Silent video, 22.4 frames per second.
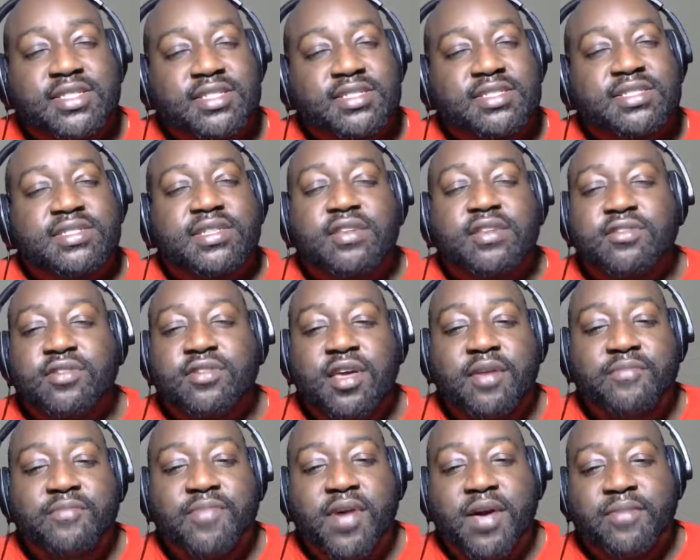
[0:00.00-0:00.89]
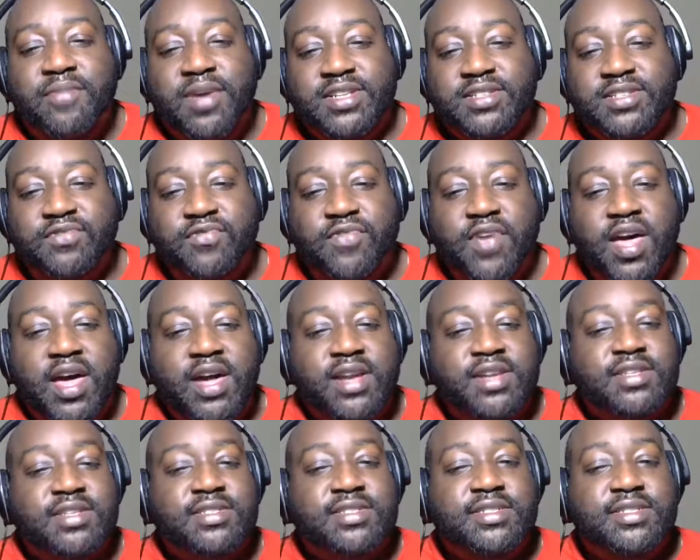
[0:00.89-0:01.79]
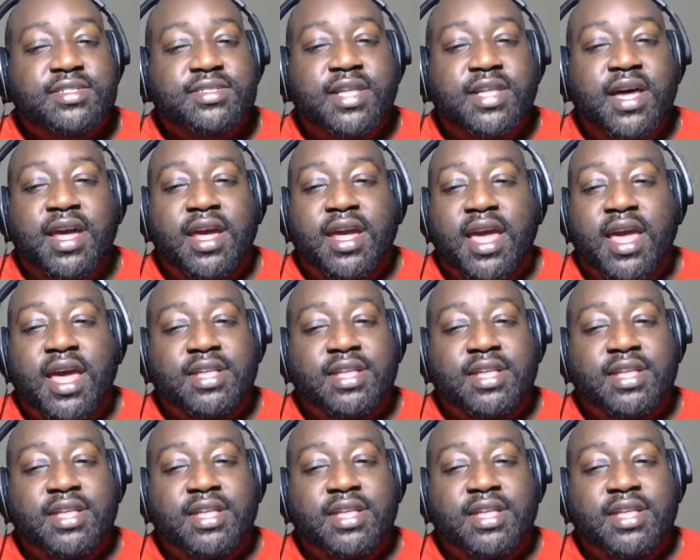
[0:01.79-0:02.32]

Southern hip hop at its finest. Like,